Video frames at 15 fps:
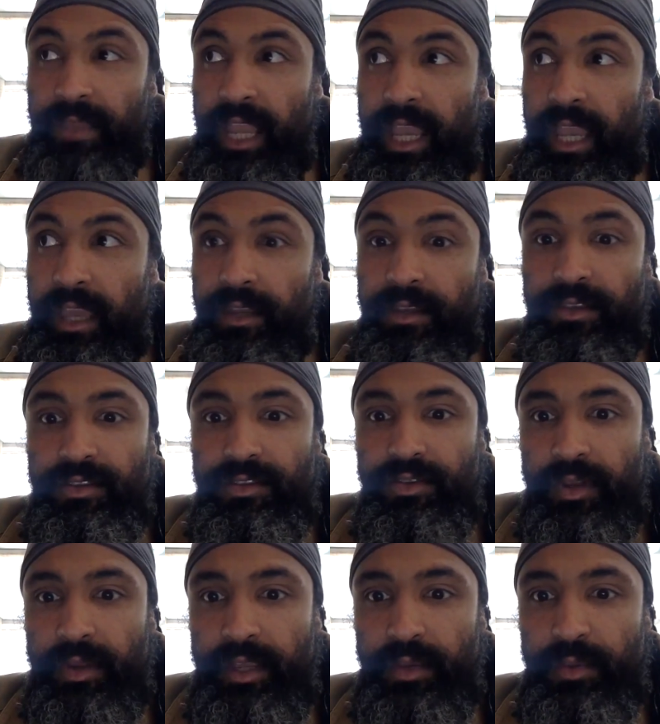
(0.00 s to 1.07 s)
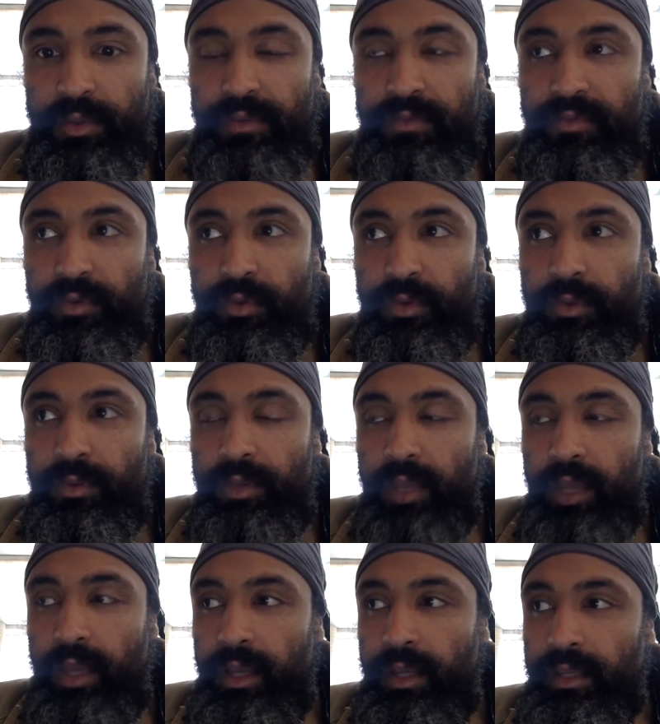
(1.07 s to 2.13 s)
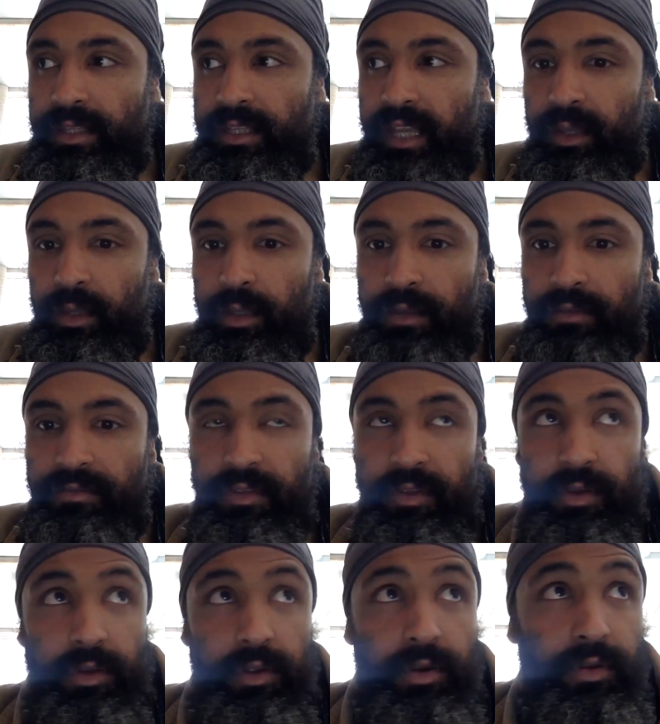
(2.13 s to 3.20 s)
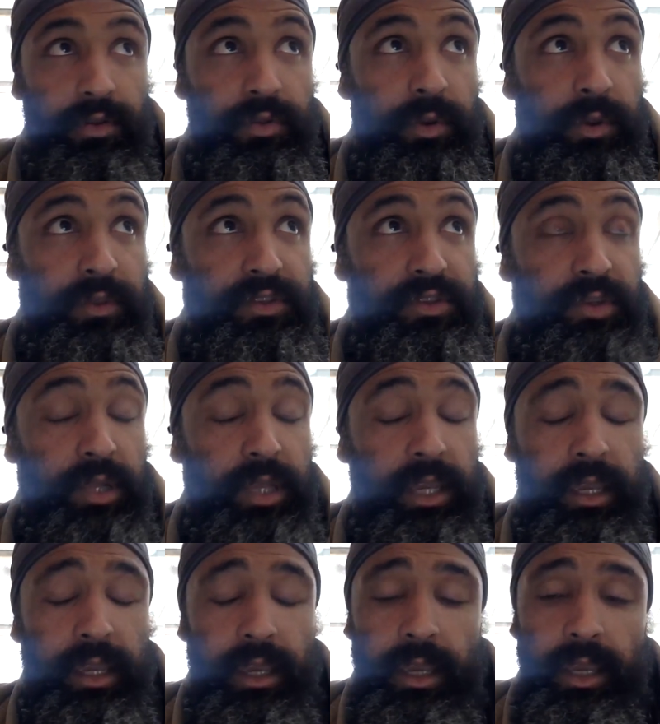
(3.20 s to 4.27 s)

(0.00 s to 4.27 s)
And so it equals a full cycle of the Earth around the Soleil.